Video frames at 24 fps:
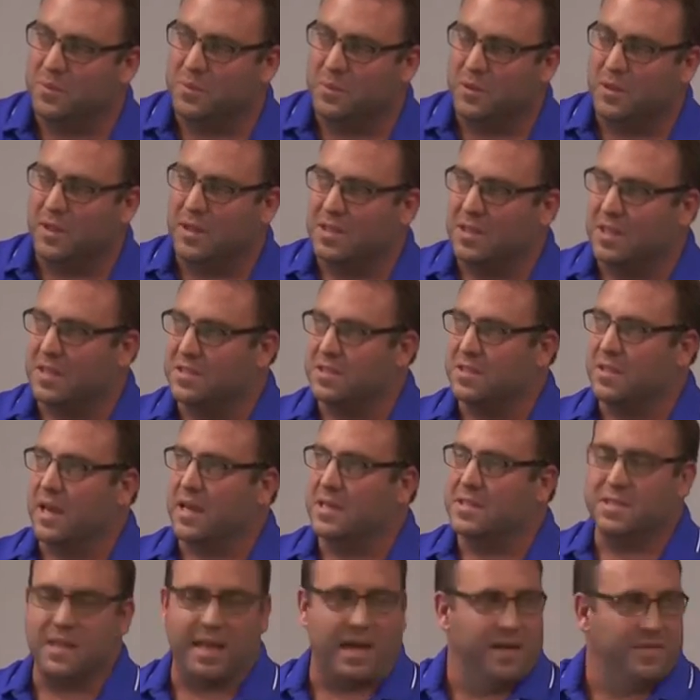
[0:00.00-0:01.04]
it's
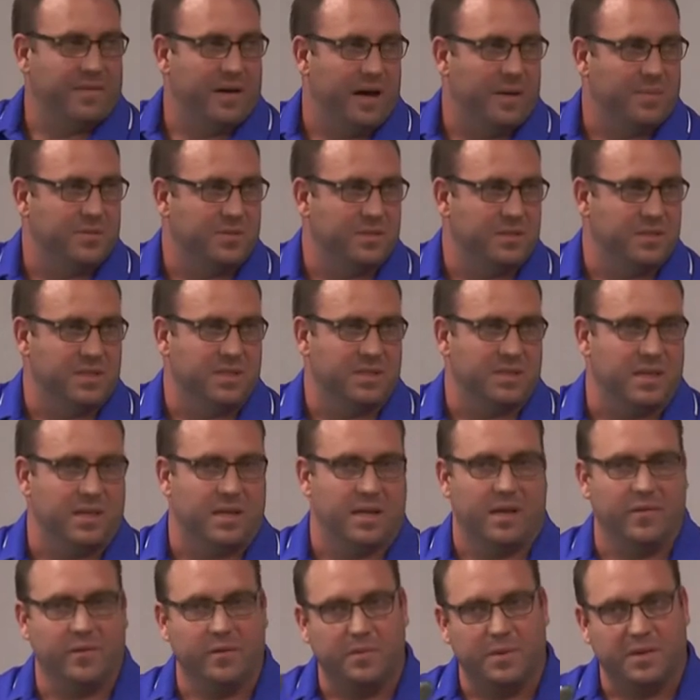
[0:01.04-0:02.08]
nice to have options,
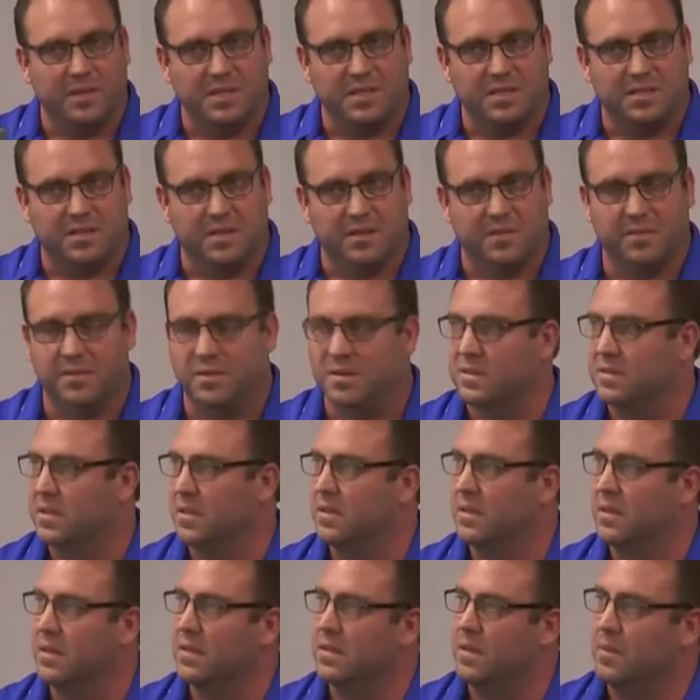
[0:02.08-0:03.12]
and everybody's different,
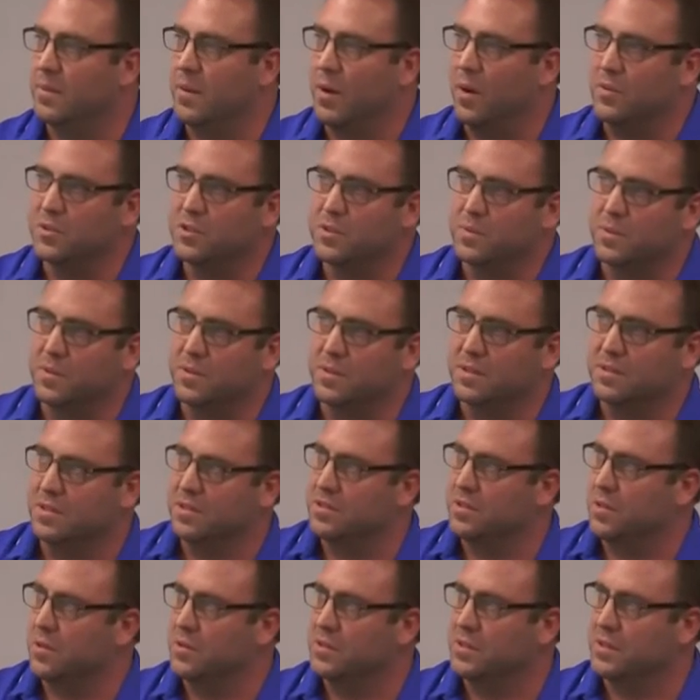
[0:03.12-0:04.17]
and the bone spur that's
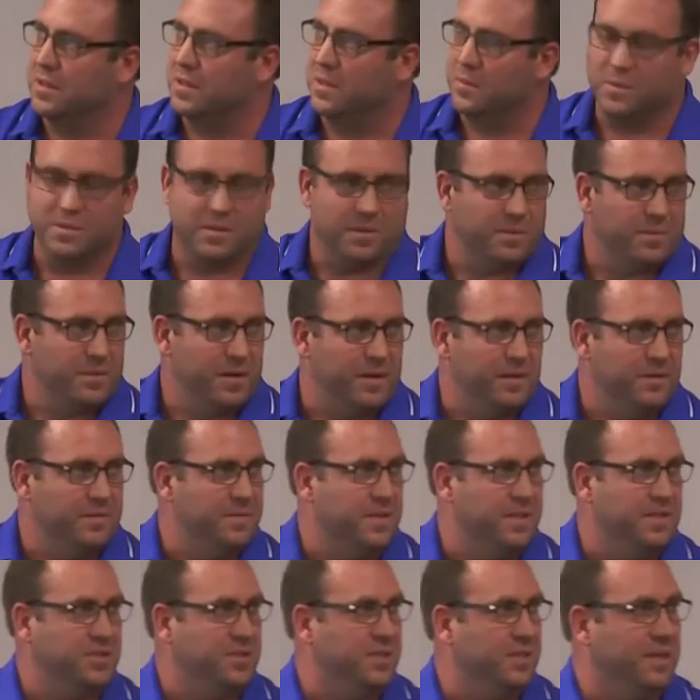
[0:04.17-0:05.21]
associated with the plantar
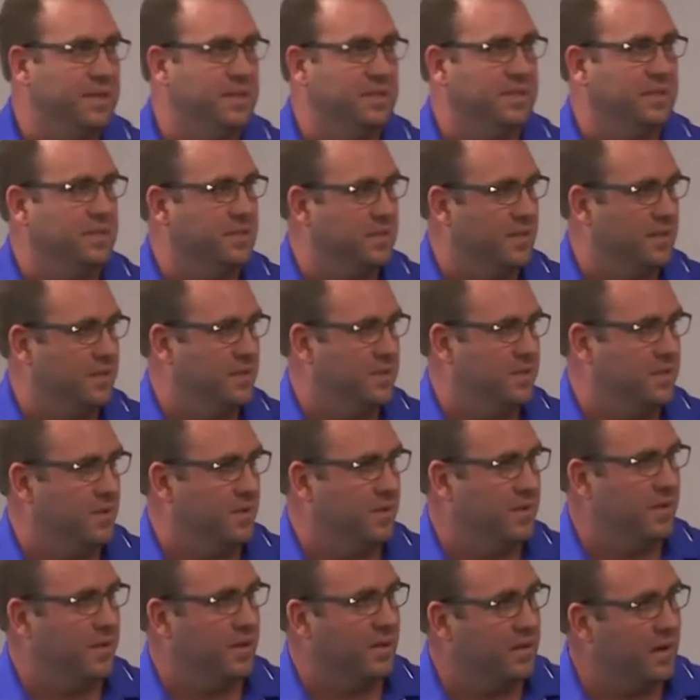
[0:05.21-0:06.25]
fasciitis isn't
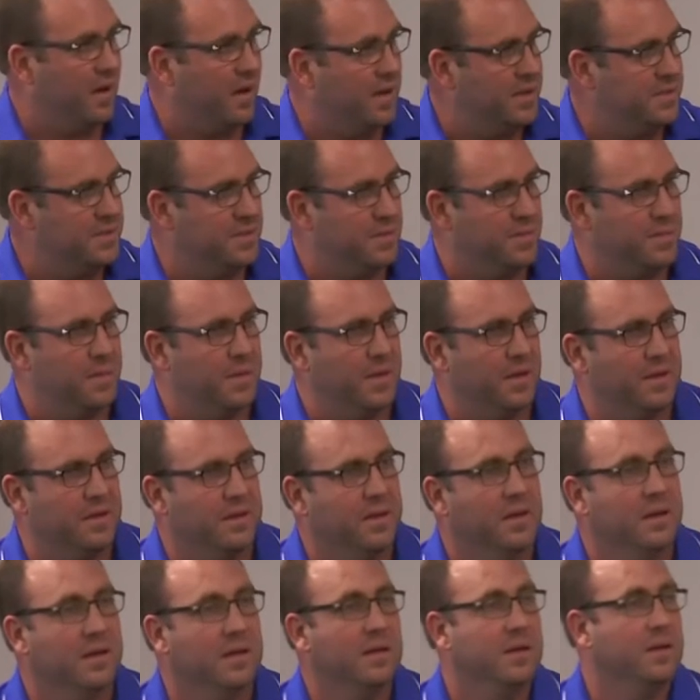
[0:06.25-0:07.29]
necessarily the cause of the
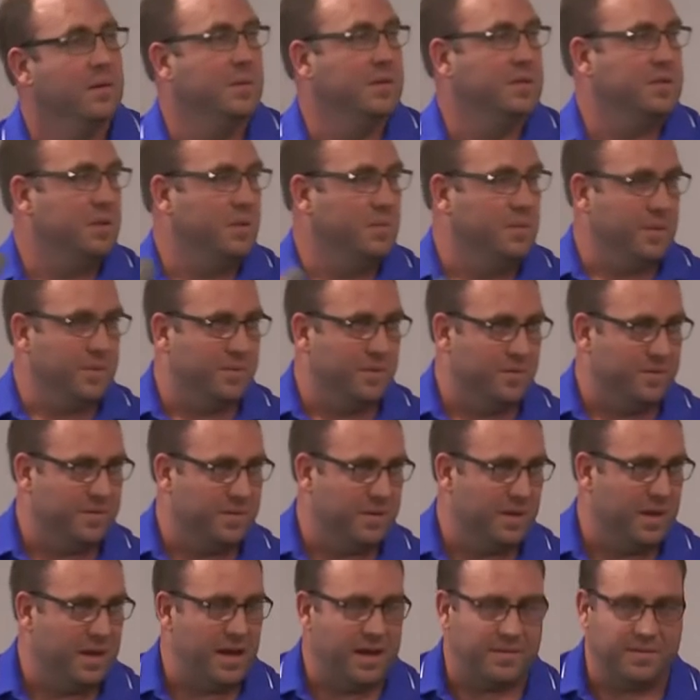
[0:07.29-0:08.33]
pain, but some people
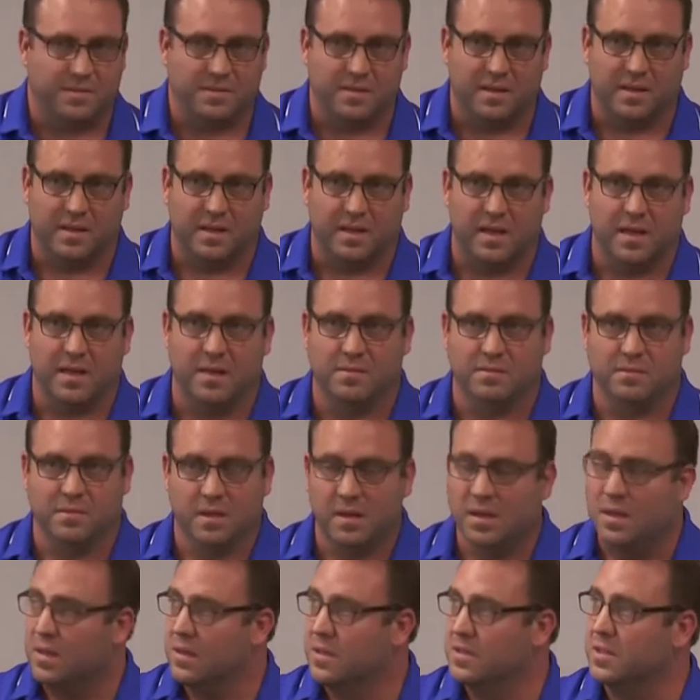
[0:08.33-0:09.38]
feel they have to take it out.
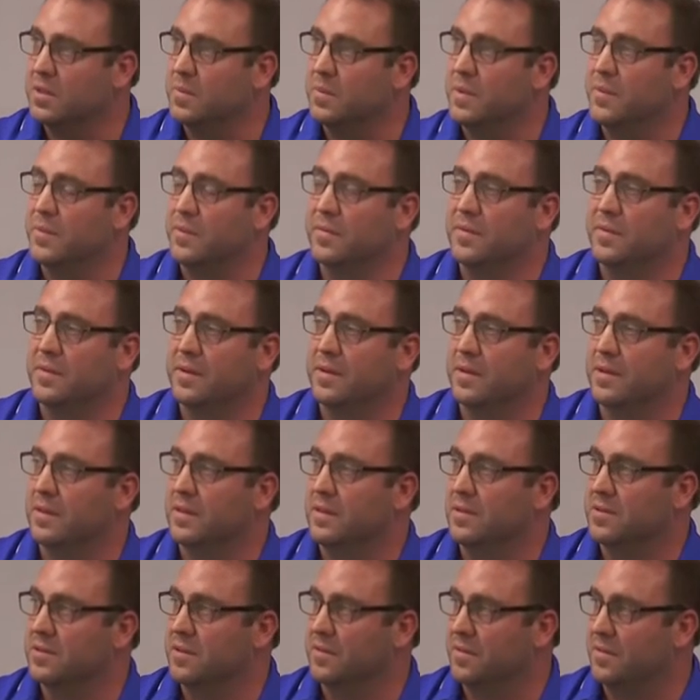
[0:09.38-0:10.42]
Some people feel that
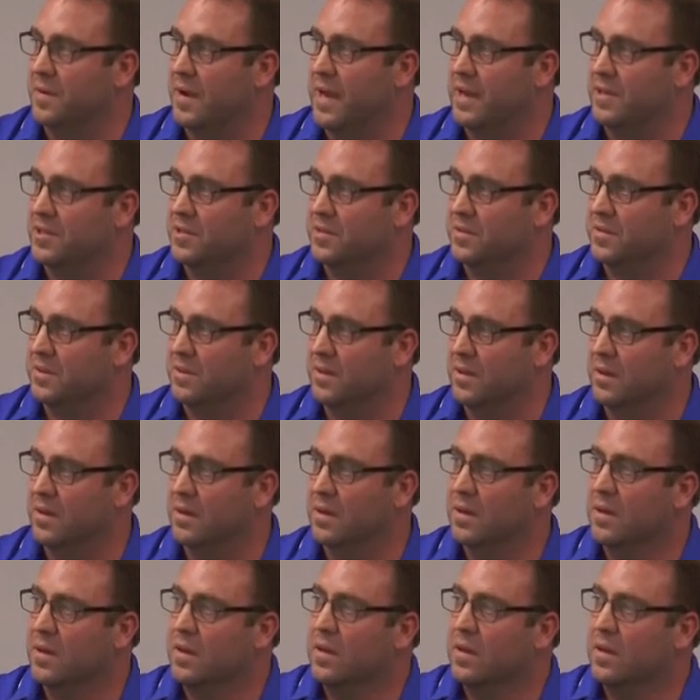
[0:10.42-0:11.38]
there's a fracture in there.